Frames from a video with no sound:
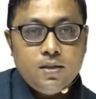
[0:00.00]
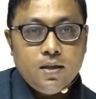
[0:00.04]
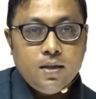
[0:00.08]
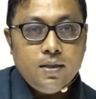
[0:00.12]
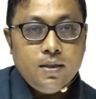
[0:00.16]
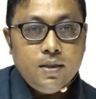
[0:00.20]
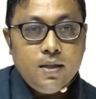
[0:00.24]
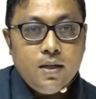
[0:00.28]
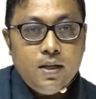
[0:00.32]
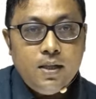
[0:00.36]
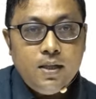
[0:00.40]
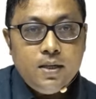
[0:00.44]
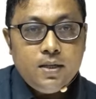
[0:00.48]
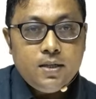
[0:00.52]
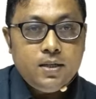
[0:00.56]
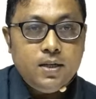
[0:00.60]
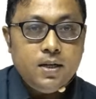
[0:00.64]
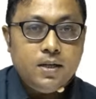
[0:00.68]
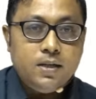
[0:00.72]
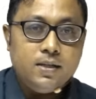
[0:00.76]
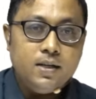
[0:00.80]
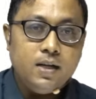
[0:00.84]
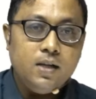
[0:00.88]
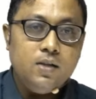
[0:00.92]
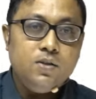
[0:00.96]
nihilistic
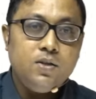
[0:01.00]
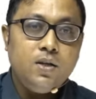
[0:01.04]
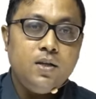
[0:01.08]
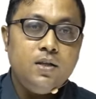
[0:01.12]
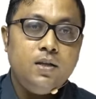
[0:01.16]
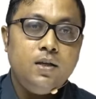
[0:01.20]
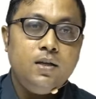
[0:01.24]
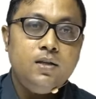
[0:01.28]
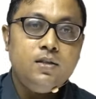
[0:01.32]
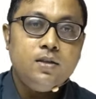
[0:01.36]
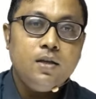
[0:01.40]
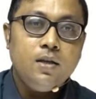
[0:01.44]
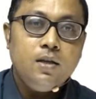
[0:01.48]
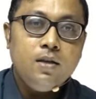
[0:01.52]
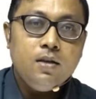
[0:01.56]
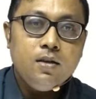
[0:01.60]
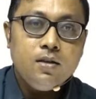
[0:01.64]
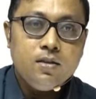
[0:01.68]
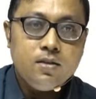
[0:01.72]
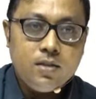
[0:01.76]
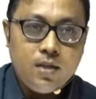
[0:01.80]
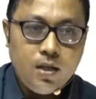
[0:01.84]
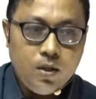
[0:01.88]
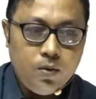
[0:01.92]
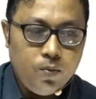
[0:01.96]
delusion is
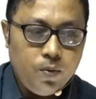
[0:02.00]
seen